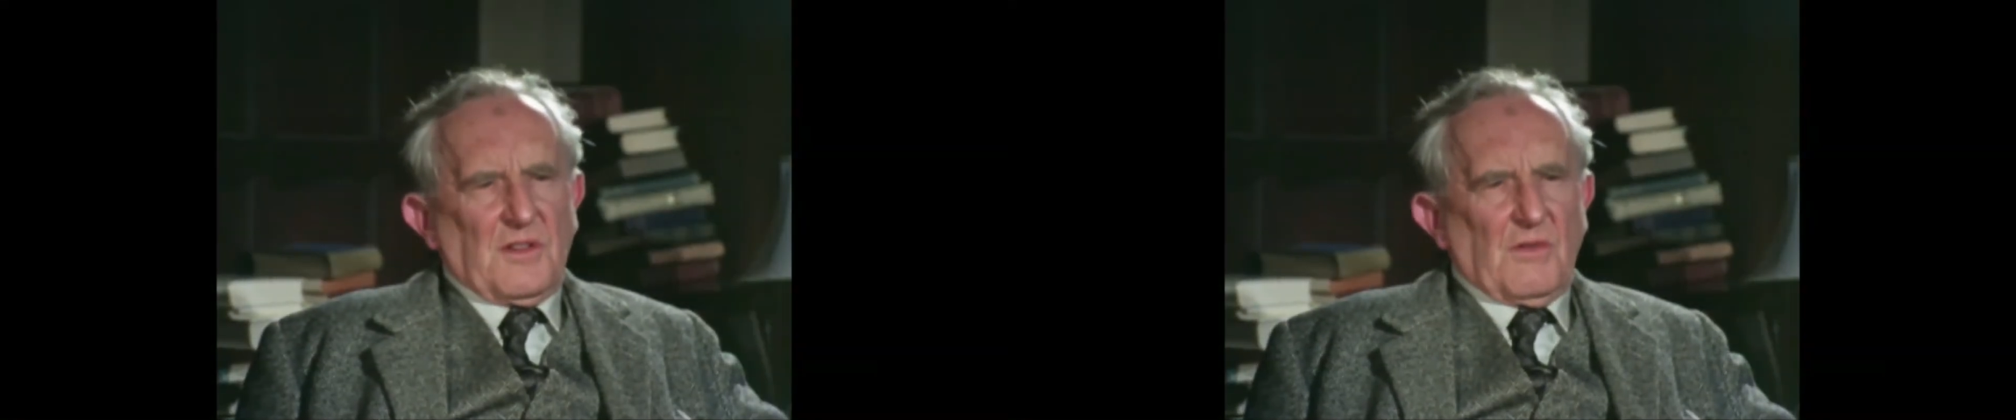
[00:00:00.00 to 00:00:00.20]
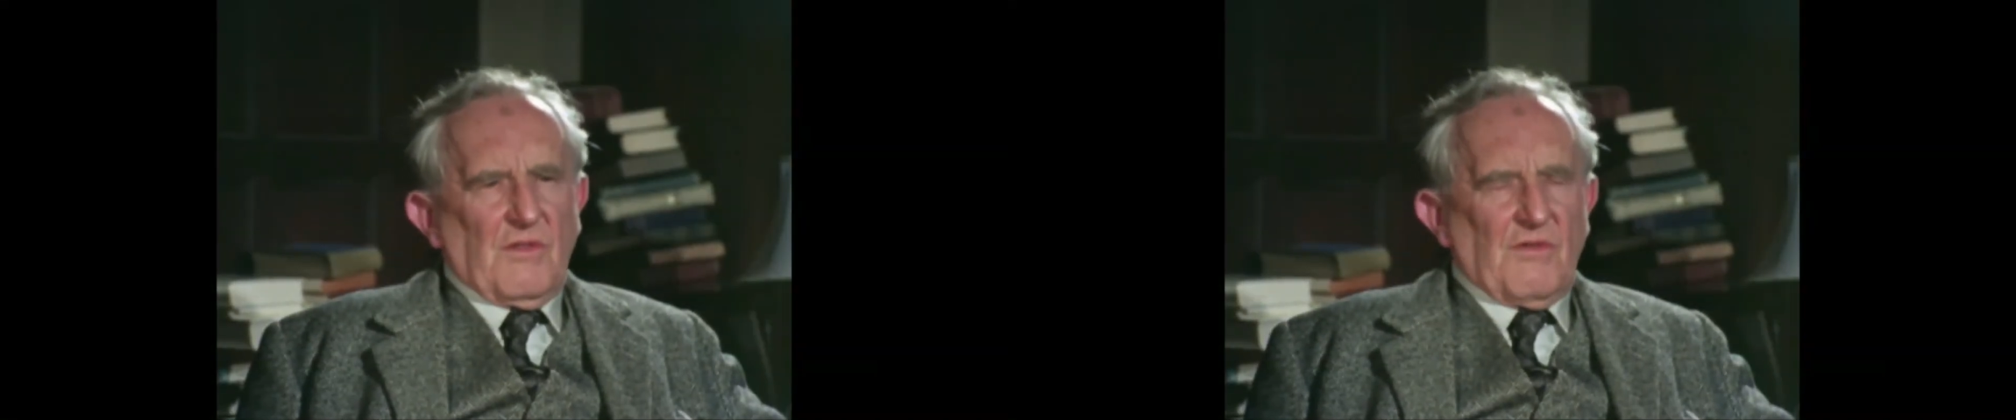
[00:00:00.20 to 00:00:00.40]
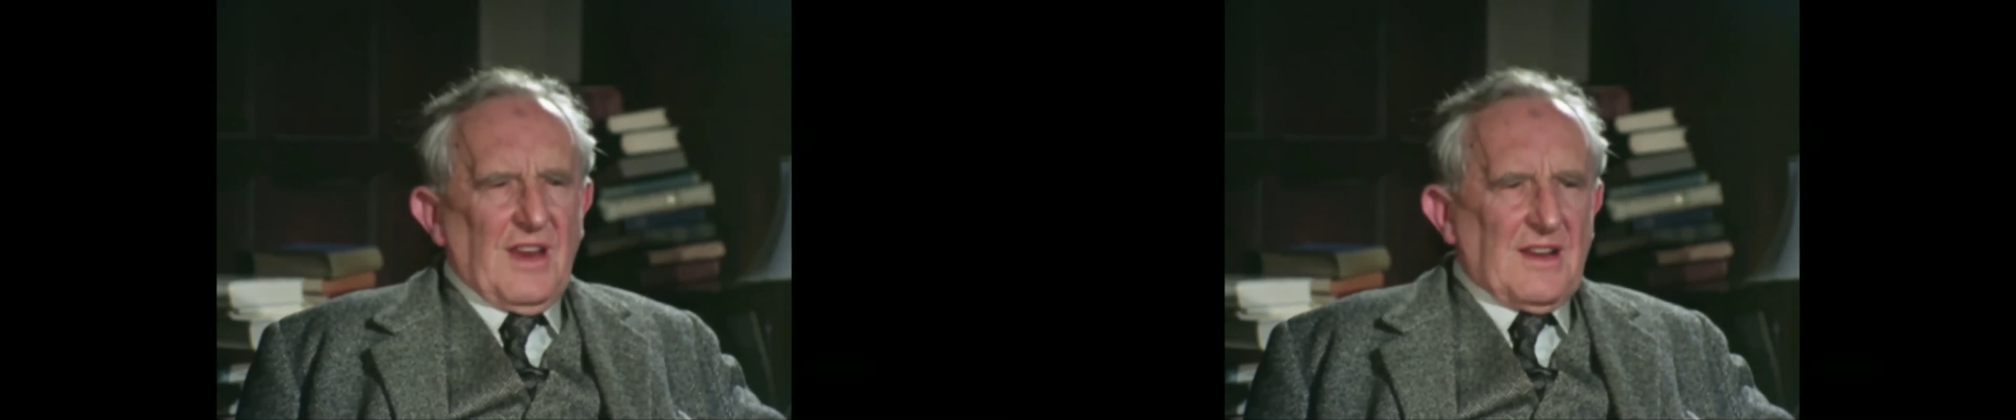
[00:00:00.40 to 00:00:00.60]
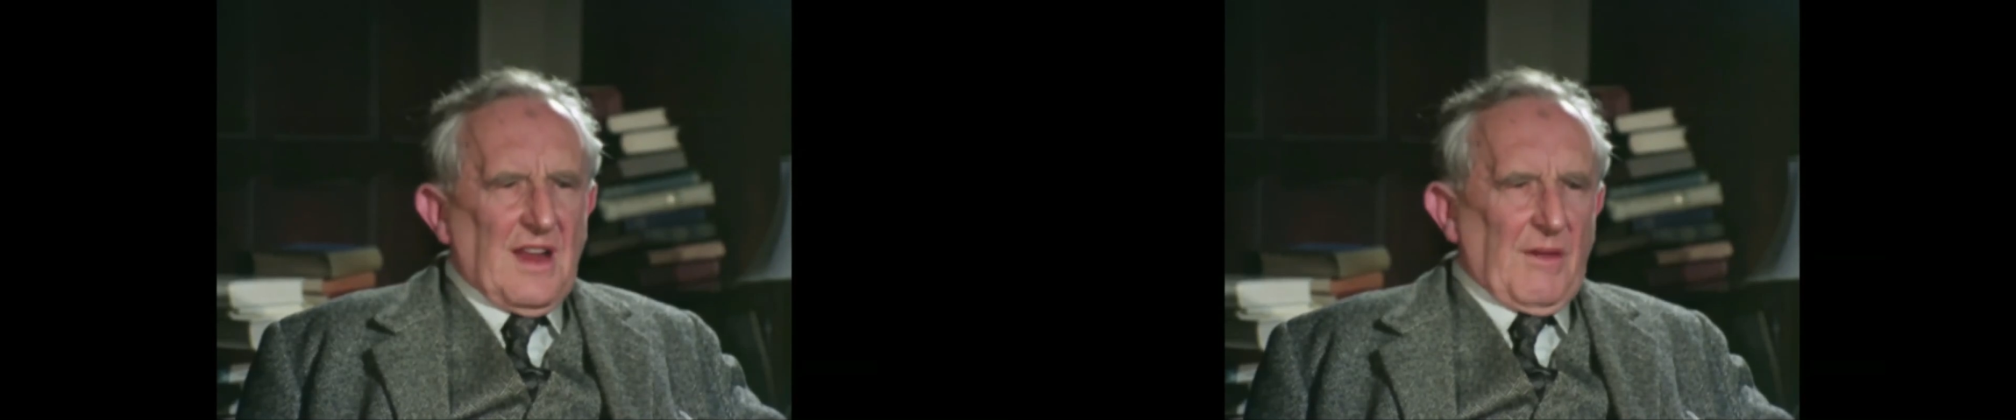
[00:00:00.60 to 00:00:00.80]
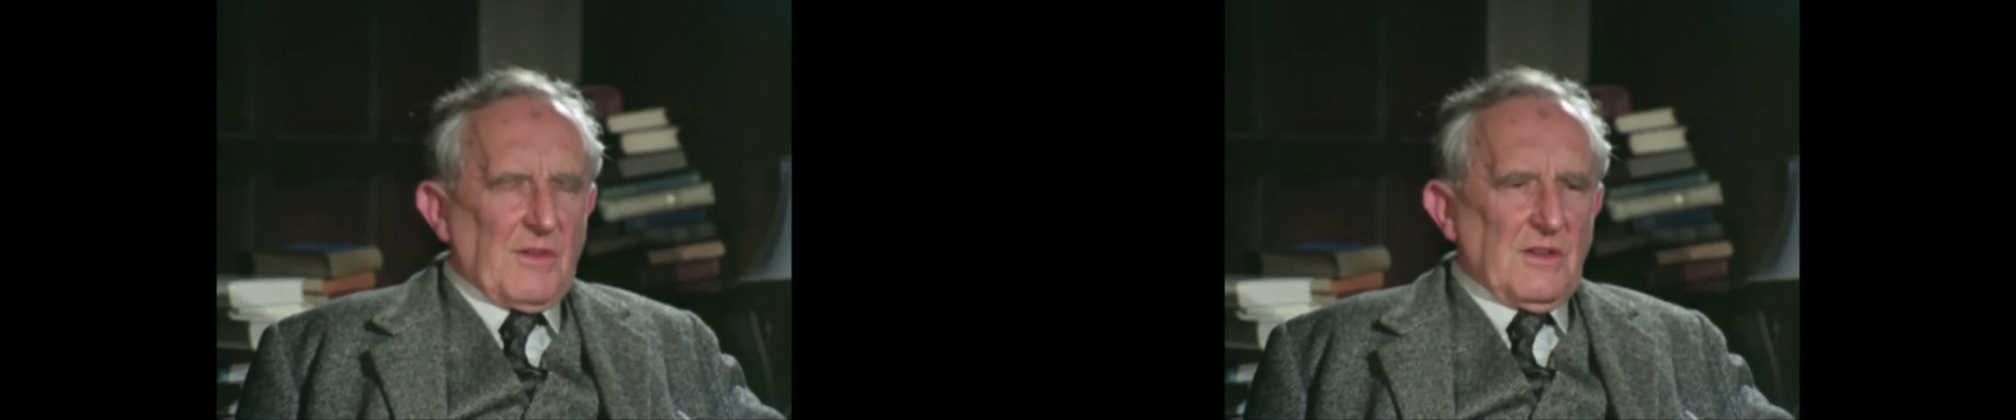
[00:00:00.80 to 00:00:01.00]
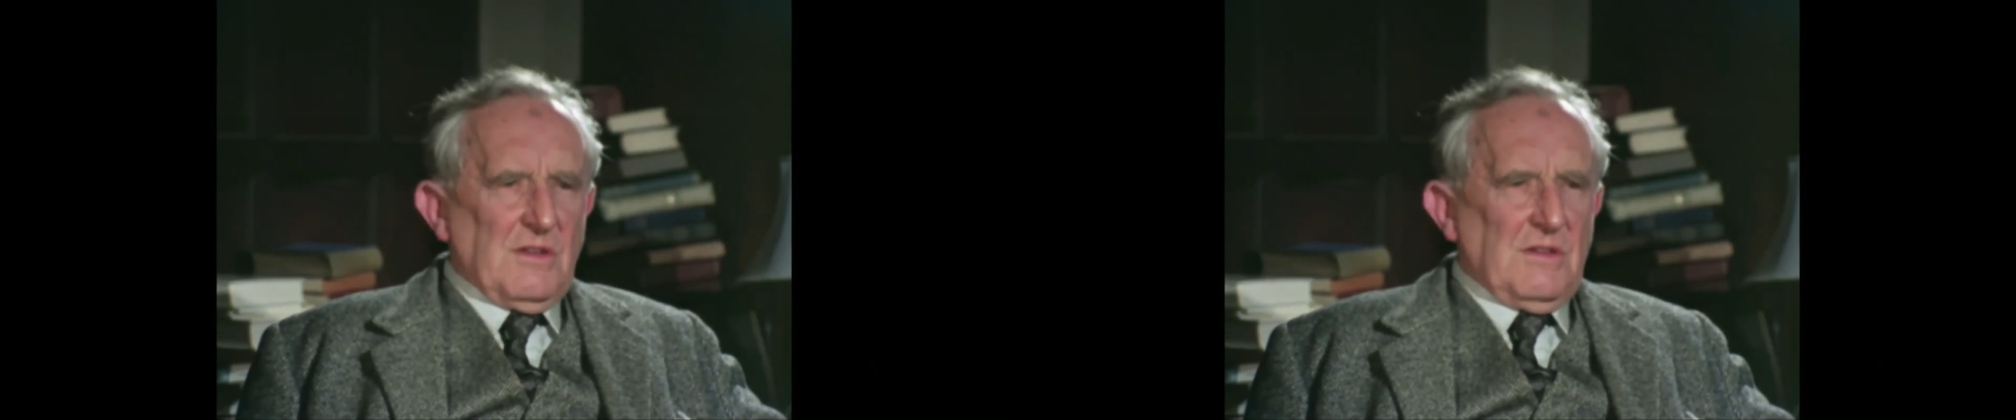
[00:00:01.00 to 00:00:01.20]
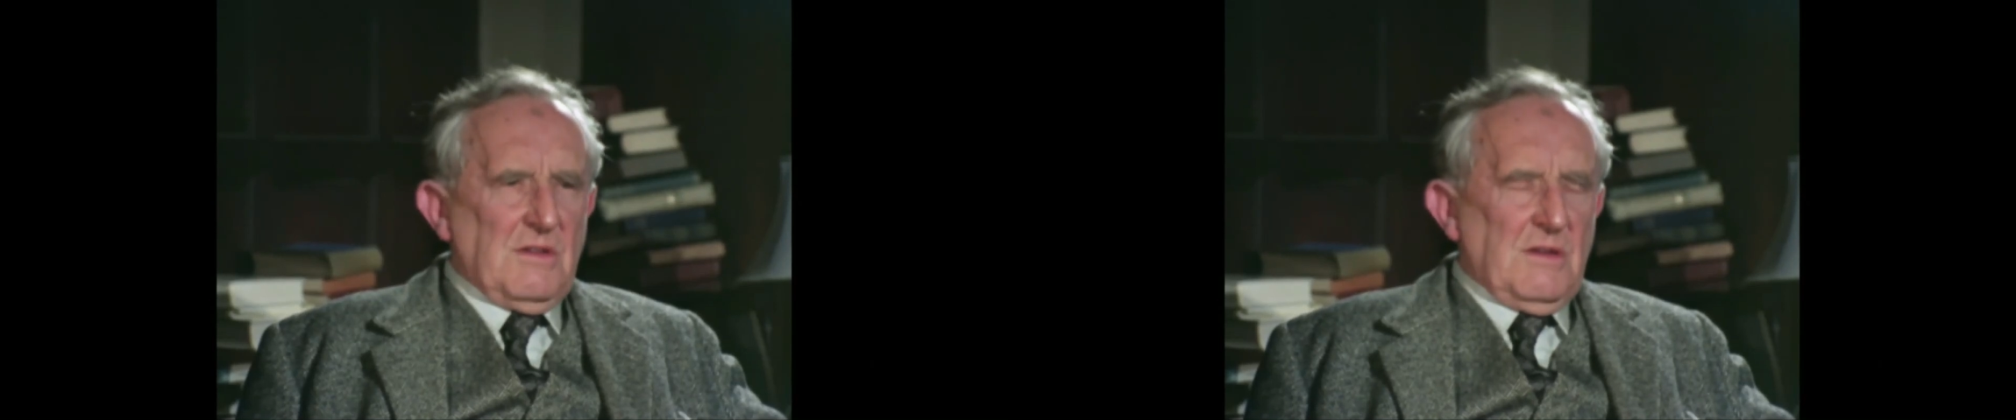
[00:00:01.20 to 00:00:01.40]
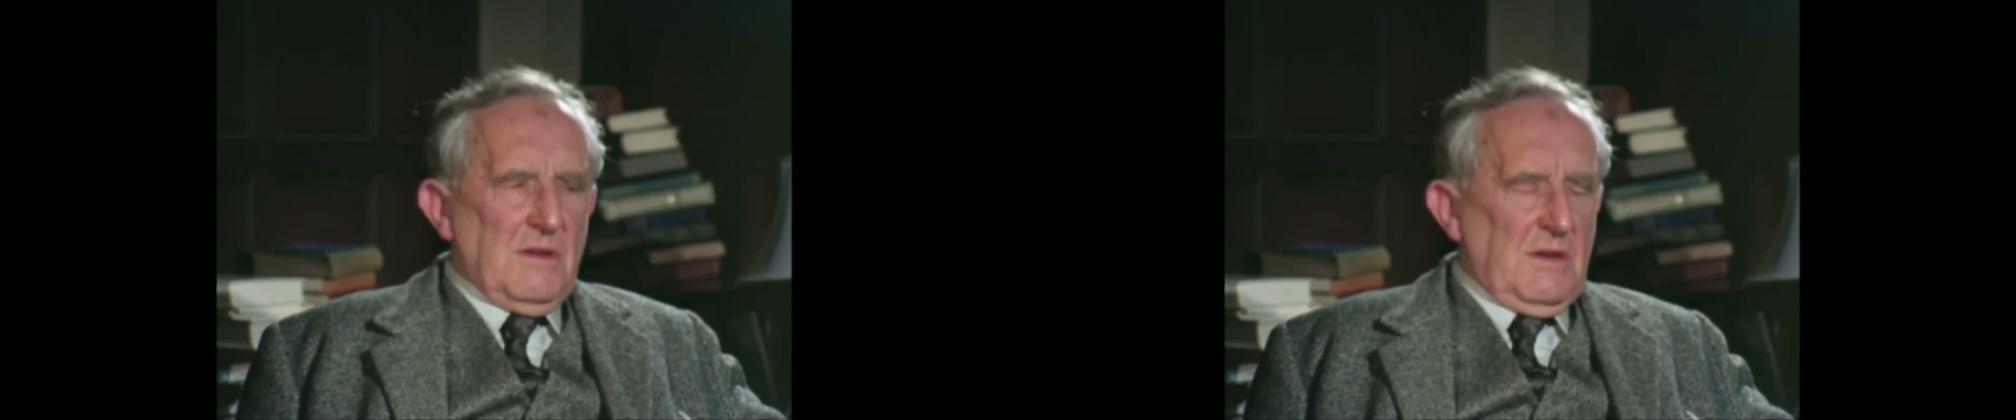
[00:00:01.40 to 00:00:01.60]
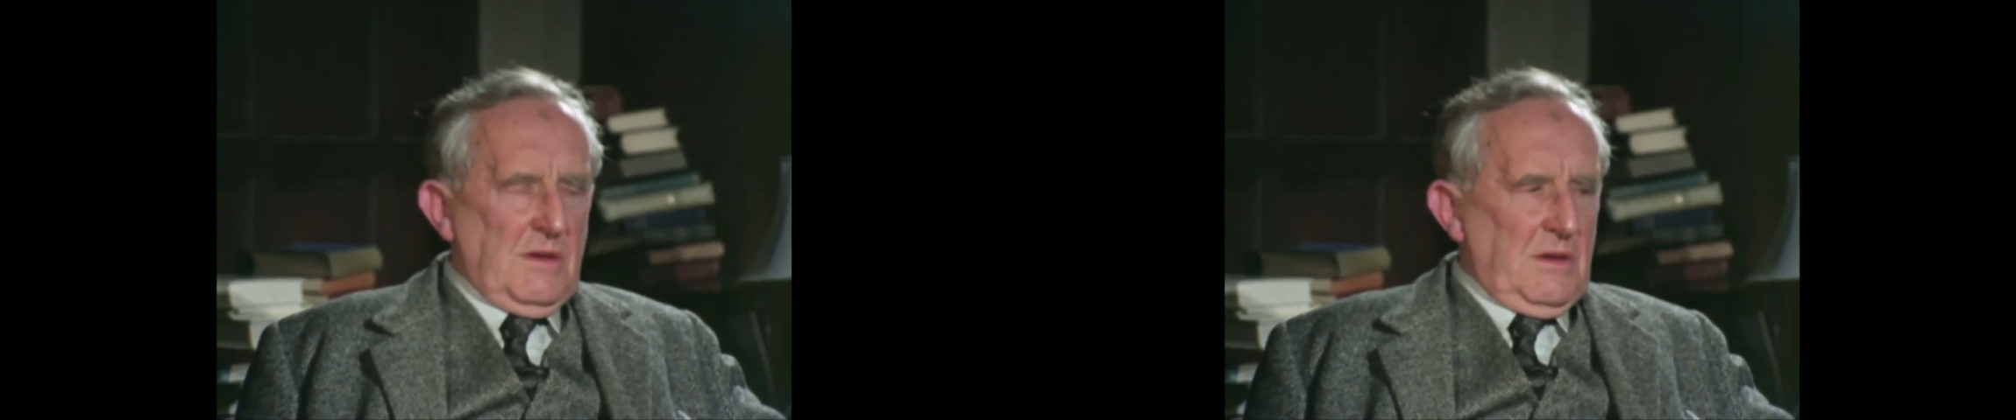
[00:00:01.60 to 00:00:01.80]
literally gives me fits.